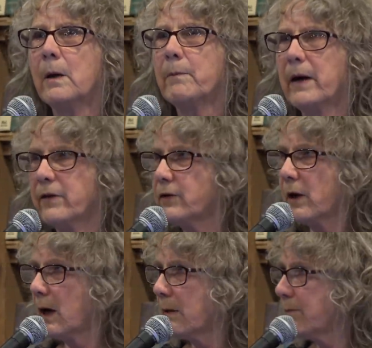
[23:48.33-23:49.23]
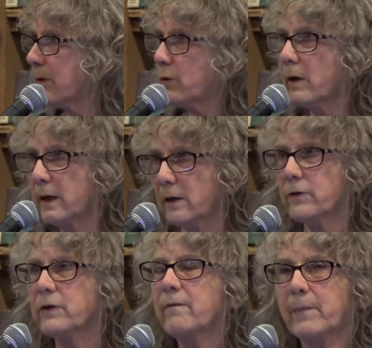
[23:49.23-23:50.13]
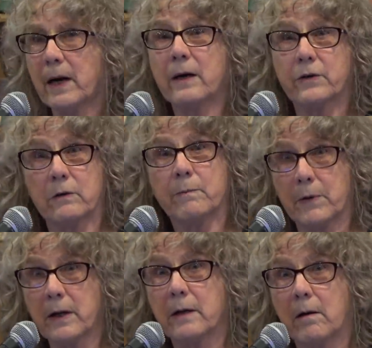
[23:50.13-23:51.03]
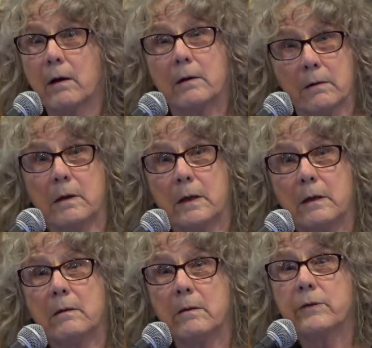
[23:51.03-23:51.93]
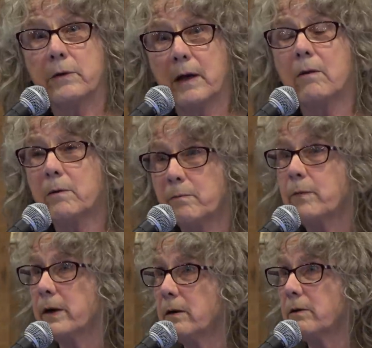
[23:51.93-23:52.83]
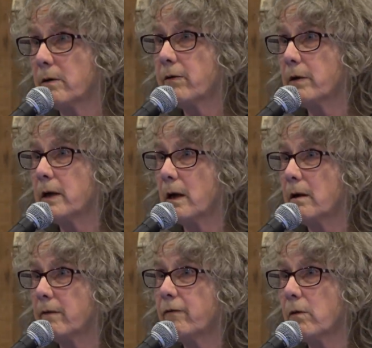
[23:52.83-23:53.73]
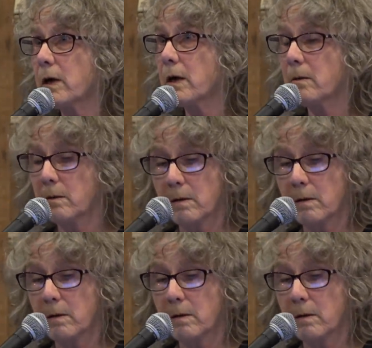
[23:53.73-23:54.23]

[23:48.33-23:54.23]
by the time 20 years have passed, you're pretty darn good. So that would bring you to 39 or 40.